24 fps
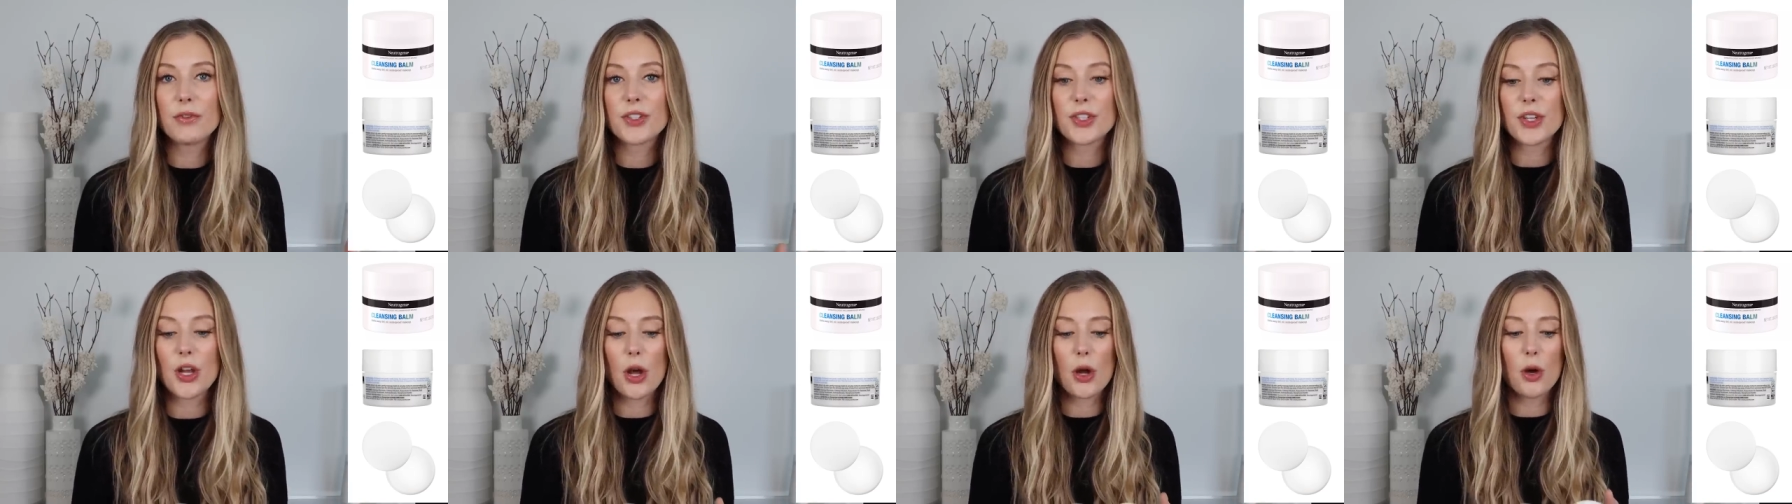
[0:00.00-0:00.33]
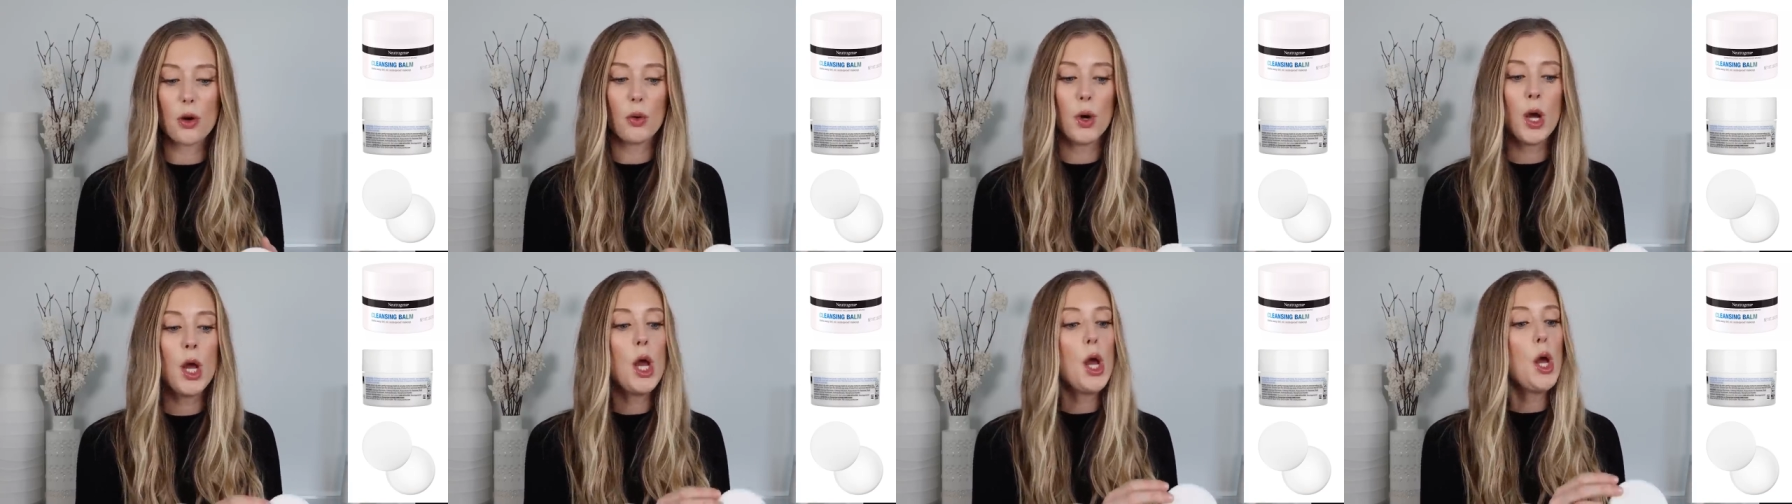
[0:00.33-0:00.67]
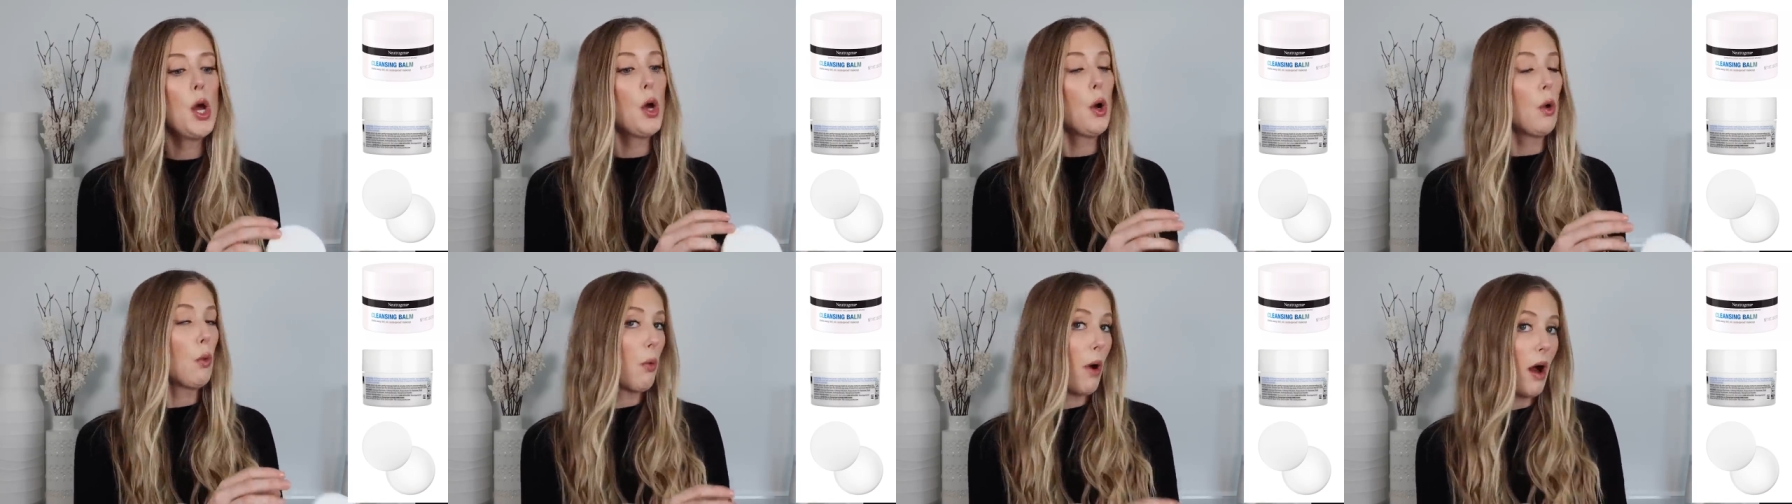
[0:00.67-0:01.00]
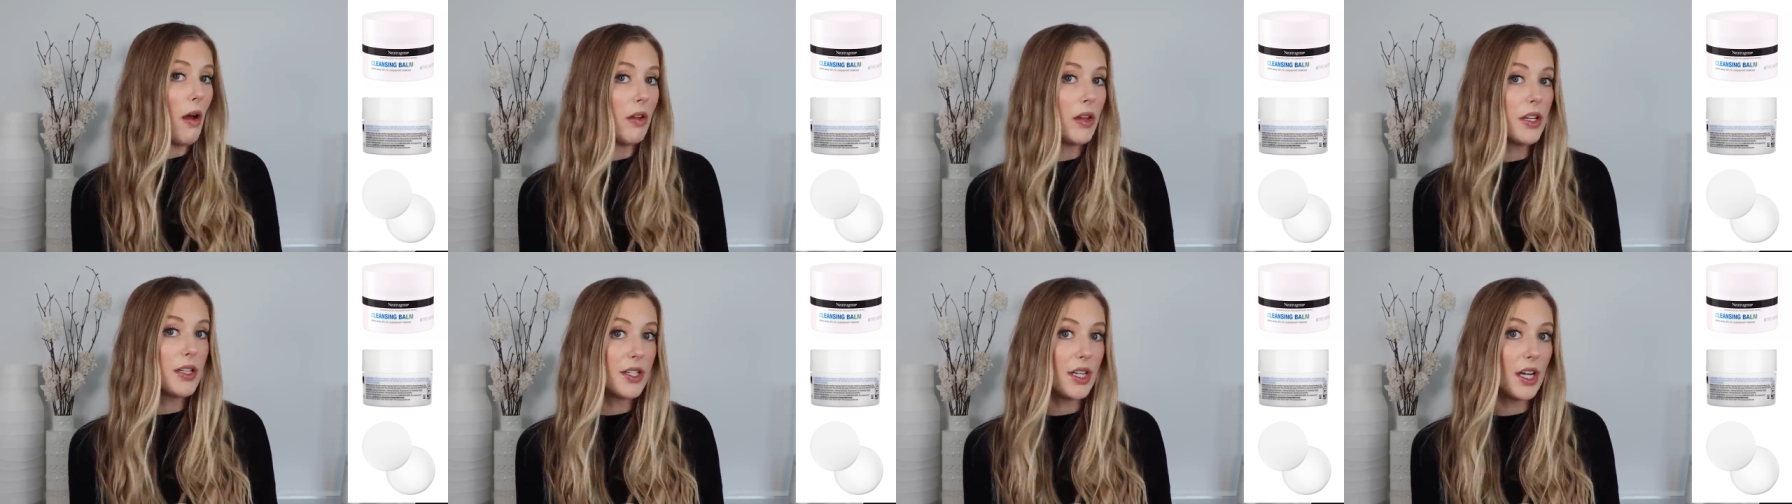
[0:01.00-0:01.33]
So
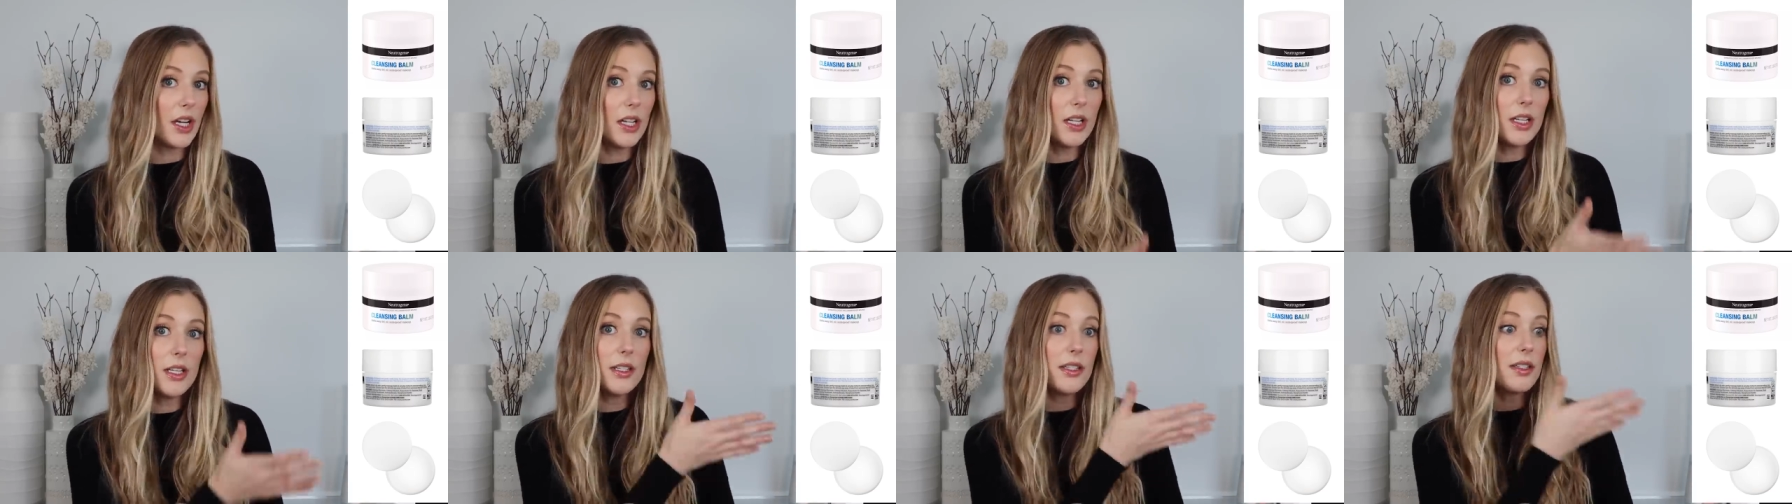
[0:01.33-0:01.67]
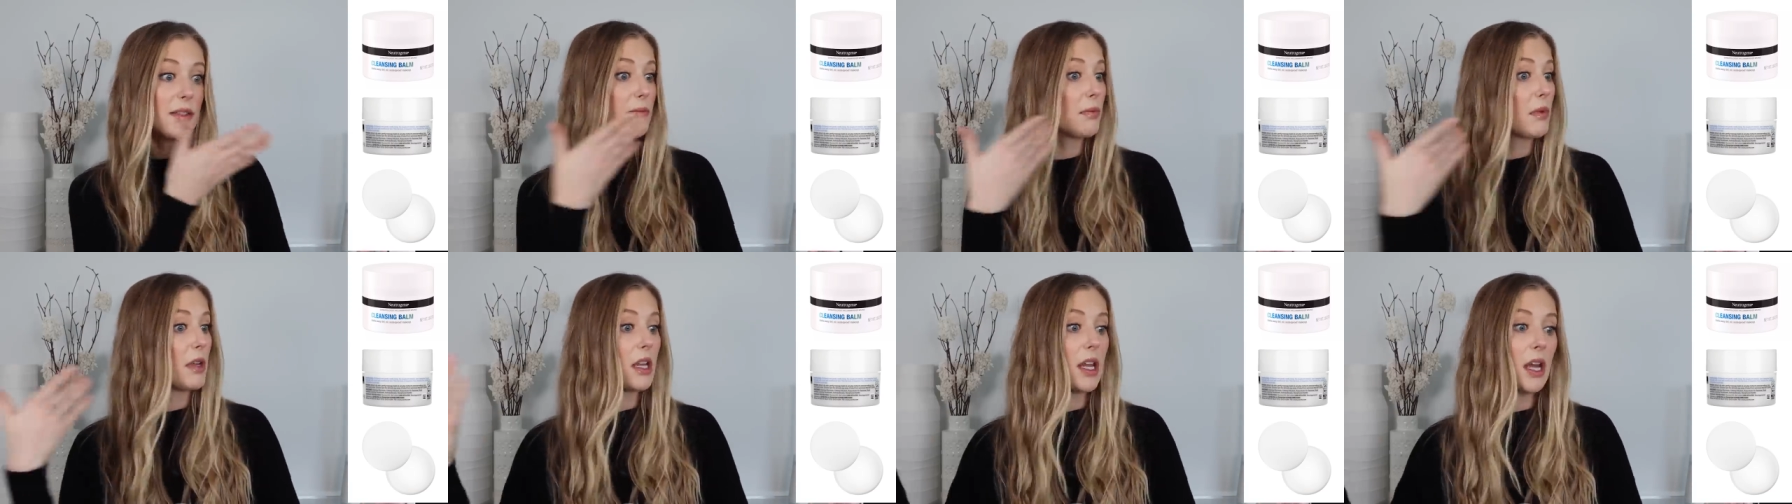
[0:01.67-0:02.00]
while it does